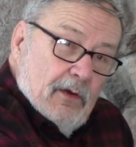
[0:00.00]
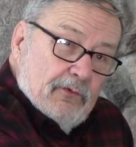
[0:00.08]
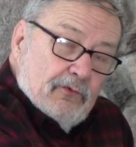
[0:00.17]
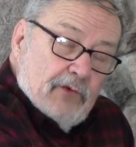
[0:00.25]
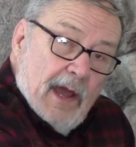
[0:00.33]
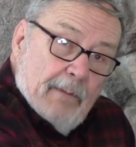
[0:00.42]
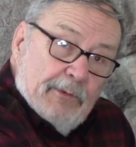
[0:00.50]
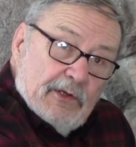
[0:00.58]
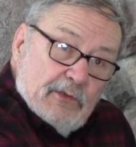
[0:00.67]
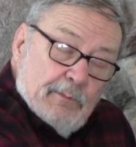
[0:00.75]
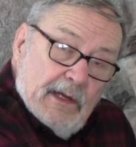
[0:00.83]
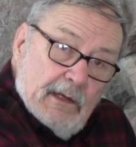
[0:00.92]

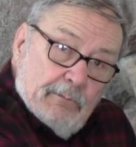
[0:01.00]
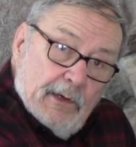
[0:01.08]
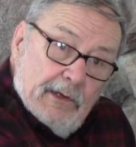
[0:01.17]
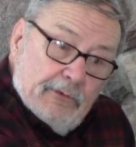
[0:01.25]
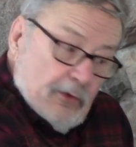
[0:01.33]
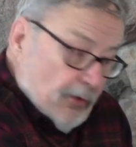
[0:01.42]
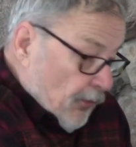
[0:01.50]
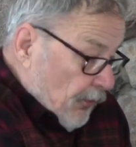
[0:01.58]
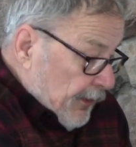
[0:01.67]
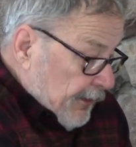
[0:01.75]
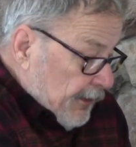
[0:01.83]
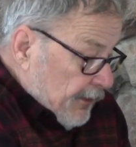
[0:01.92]
droppings made by a doe.
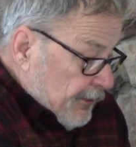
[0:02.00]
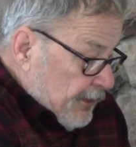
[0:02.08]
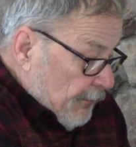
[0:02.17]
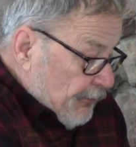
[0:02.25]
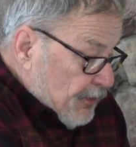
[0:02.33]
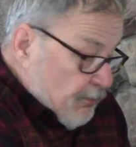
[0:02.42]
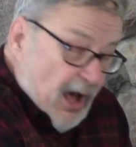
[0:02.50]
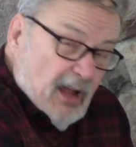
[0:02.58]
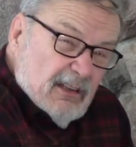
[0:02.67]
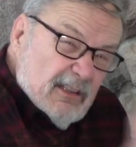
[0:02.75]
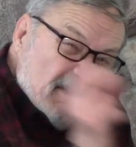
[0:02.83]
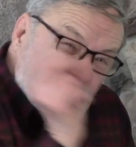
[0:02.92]
And here's some small,
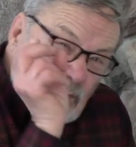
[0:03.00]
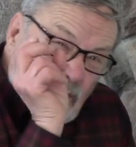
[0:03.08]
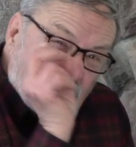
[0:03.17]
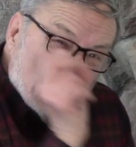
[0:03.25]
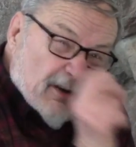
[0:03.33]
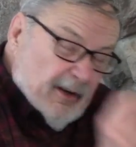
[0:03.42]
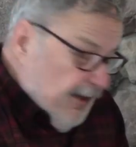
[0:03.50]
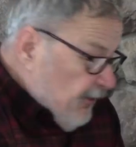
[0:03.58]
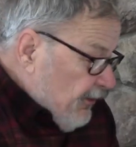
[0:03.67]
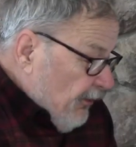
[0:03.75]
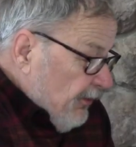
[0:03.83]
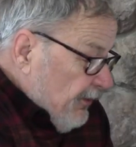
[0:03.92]
a little quarter
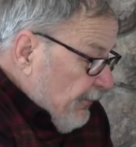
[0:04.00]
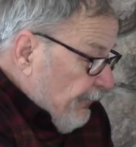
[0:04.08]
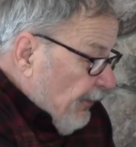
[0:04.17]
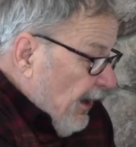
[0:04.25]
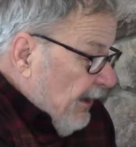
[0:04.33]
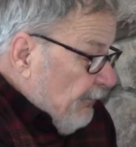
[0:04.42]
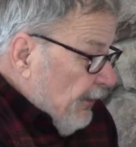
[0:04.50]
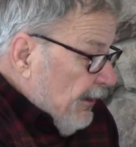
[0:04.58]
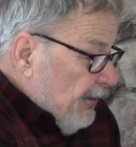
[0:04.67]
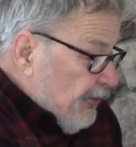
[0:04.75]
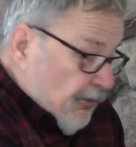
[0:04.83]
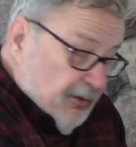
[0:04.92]
inch, so it's fine with
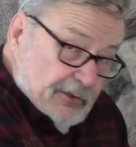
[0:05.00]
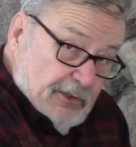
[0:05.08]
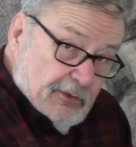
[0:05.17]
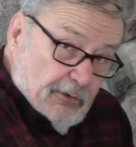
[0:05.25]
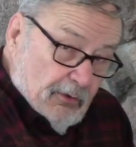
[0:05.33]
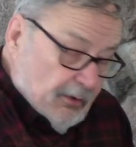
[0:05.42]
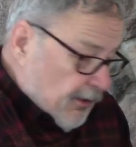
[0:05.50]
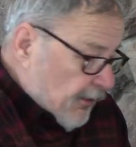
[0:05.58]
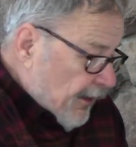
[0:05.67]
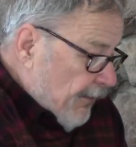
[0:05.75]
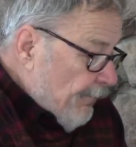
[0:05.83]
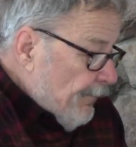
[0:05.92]
it, so it's a doe,
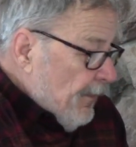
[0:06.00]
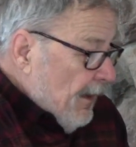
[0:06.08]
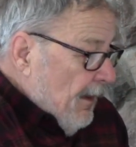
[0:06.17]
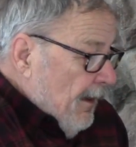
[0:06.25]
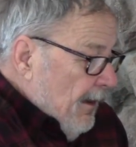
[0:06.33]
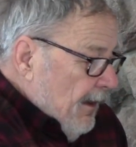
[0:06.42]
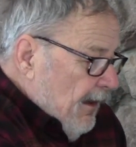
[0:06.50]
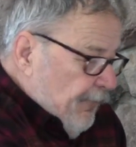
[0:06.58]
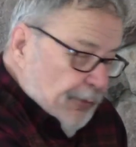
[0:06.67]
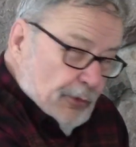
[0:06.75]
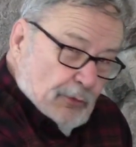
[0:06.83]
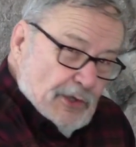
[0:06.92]
all right. If
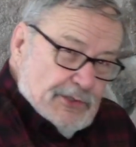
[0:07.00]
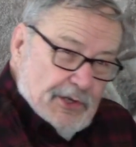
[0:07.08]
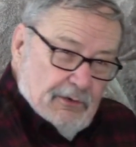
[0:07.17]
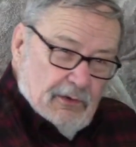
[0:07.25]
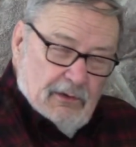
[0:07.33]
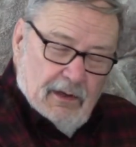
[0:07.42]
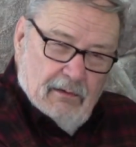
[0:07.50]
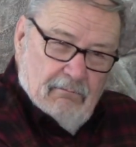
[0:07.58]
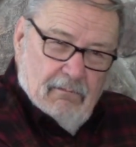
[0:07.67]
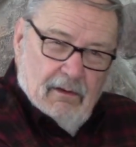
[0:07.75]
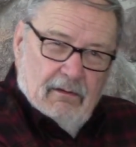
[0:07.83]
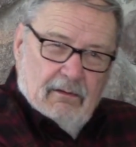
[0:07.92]
there wasn't
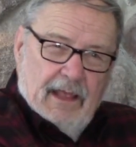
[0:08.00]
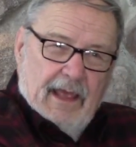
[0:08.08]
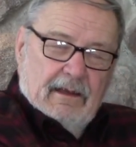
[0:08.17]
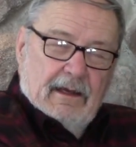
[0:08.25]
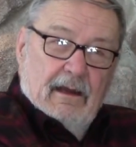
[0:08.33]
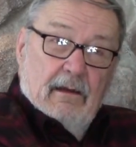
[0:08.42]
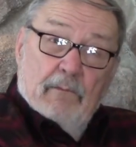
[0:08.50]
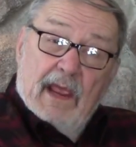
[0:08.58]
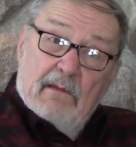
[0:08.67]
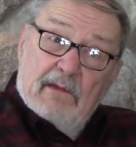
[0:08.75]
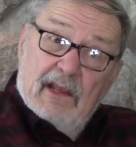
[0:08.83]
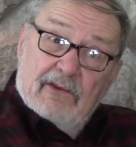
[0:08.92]
that kind of,
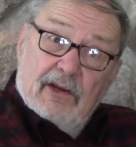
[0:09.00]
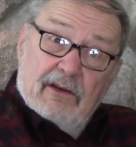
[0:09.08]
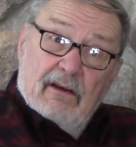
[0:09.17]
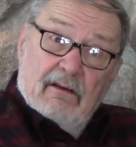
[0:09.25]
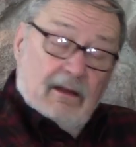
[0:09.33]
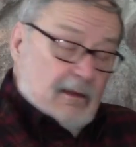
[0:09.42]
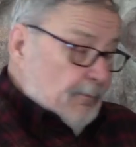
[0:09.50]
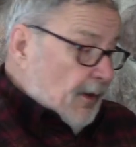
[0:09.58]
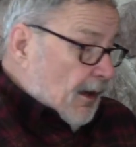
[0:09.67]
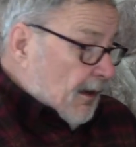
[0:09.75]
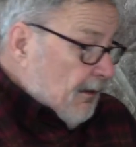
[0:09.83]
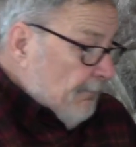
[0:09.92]
maybe it's a yearling
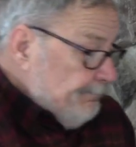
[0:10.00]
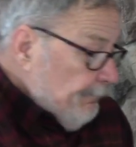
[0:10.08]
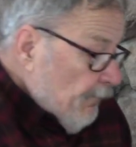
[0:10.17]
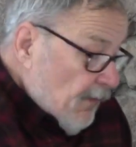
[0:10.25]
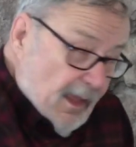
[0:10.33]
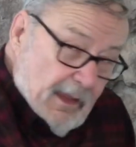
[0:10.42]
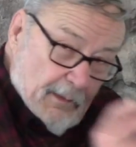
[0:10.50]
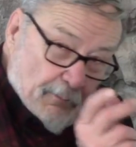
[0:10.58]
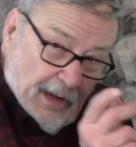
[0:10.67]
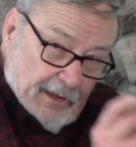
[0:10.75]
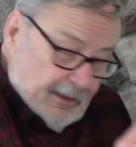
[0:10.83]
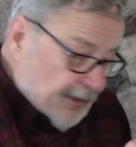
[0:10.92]
buck. That
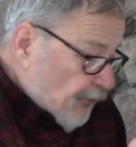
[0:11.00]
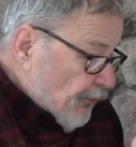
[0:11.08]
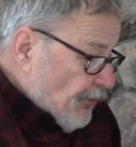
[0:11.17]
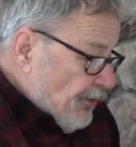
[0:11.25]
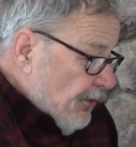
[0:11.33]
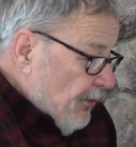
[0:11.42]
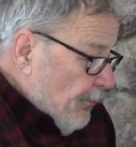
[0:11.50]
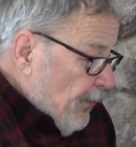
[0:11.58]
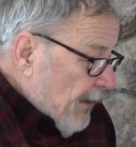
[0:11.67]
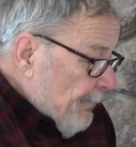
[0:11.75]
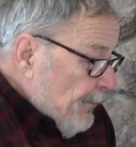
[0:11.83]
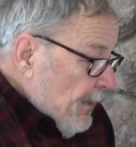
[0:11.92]
might interest you,
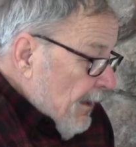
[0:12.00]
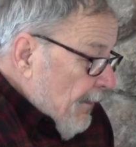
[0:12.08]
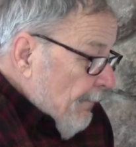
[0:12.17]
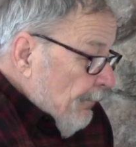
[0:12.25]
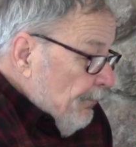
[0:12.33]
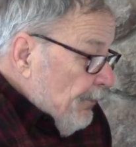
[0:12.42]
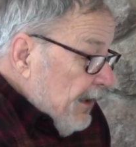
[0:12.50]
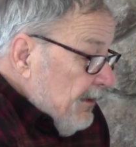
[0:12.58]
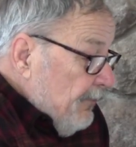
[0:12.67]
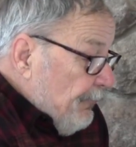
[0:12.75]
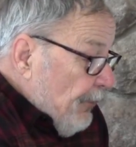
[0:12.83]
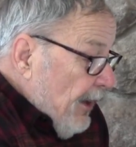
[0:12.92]
but
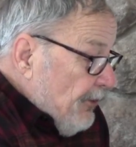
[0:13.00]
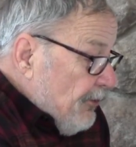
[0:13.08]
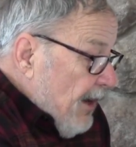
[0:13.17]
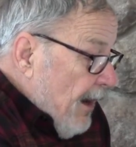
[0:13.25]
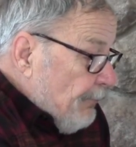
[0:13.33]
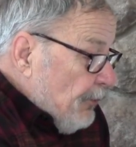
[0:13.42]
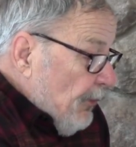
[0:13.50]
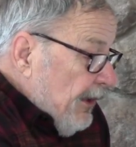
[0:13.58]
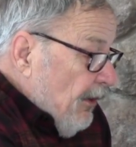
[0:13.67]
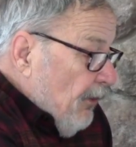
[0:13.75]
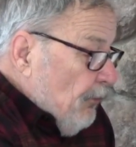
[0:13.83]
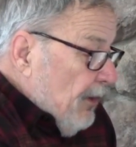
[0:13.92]
fresh drops, we
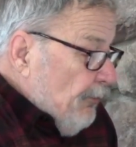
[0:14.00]
don't, when